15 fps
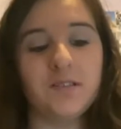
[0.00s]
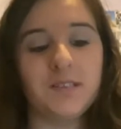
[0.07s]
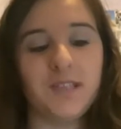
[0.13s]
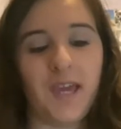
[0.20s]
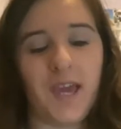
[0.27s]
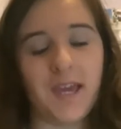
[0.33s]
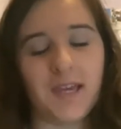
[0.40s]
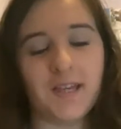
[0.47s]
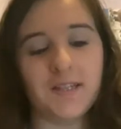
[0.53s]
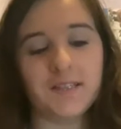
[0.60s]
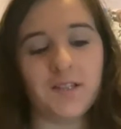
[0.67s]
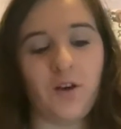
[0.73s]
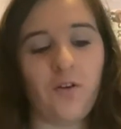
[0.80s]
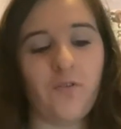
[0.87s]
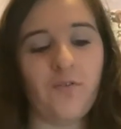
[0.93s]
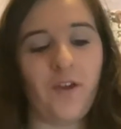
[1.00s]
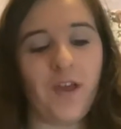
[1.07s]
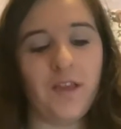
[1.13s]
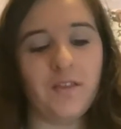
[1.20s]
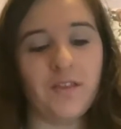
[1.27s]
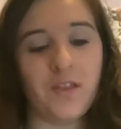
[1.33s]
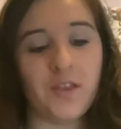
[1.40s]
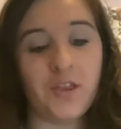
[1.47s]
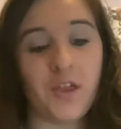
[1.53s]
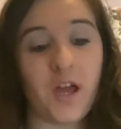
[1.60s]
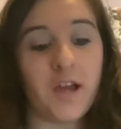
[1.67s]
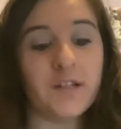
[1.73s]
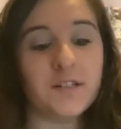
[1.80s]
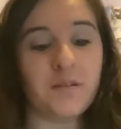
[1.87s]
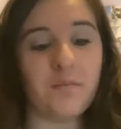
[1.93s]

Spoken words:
kicking us off in third